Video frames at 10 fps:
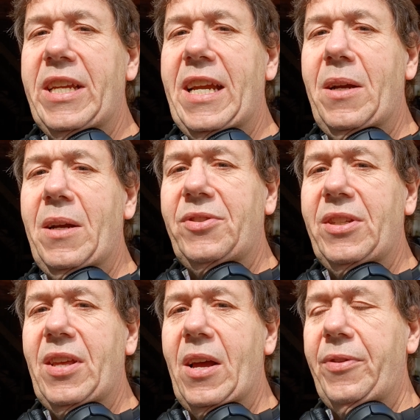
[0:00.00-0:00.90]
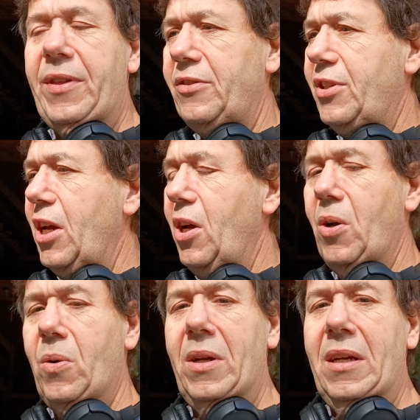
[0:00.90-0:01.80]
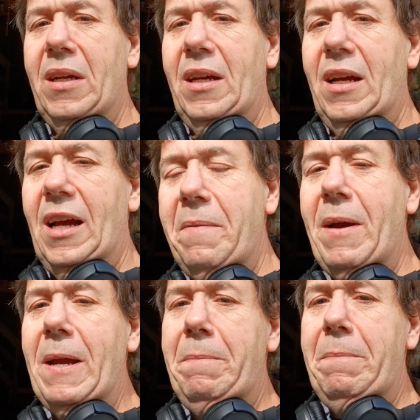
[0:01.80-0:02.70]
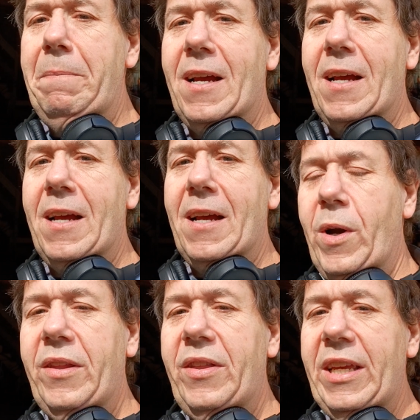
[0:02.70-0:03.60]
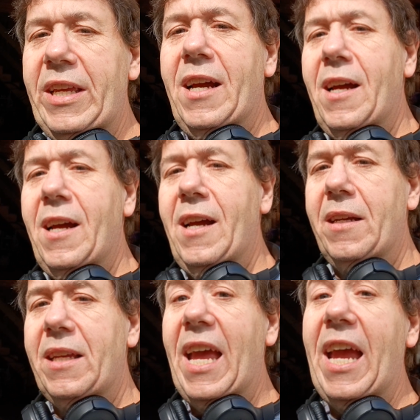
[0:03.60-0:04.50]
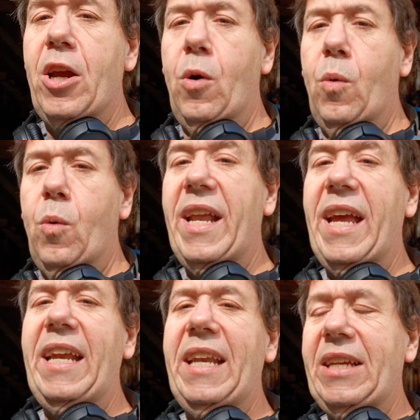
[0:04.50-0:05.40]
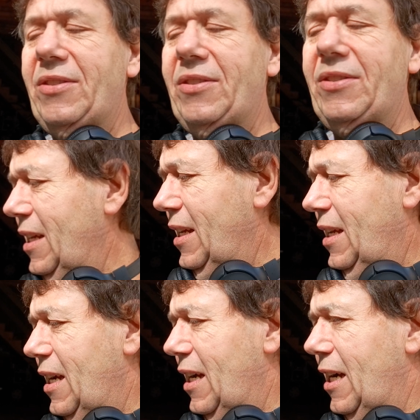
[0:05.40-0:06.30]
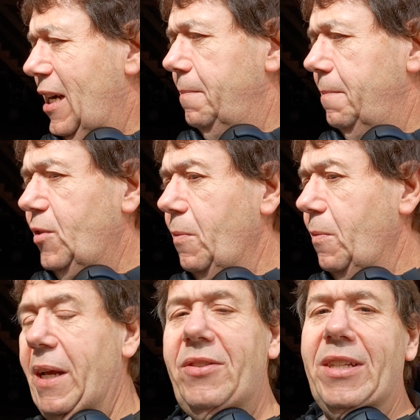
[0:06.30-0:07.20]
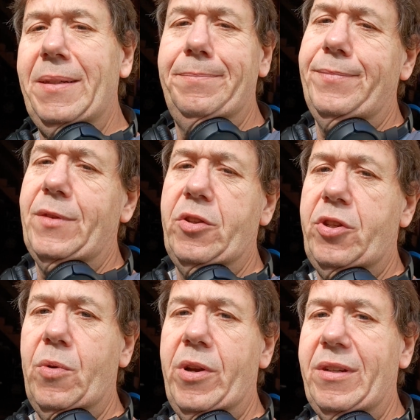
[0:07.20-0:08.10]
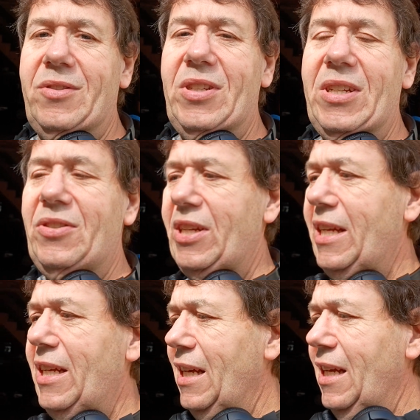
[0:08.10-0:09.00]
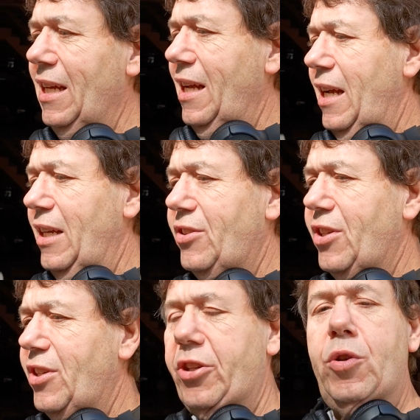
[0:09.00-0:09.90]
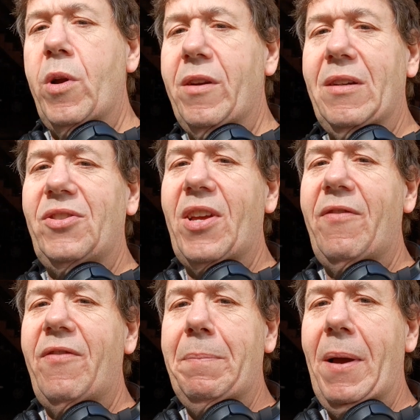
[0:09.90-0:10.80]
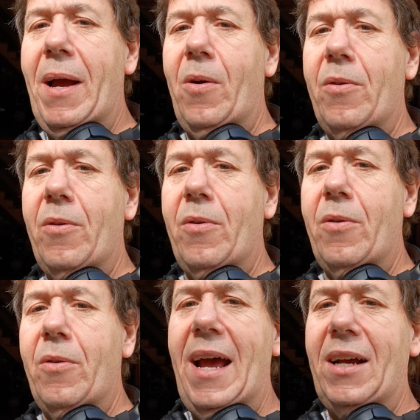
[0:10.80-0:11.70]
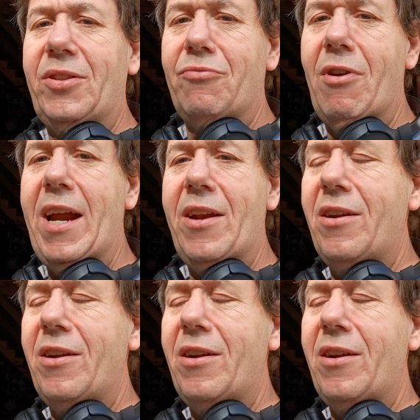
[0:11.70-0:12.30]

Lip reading: we'll see how things go. I might pick up one of the Kayo 180s. So basically, it's a 200cc. It's got a 270-pound max rider,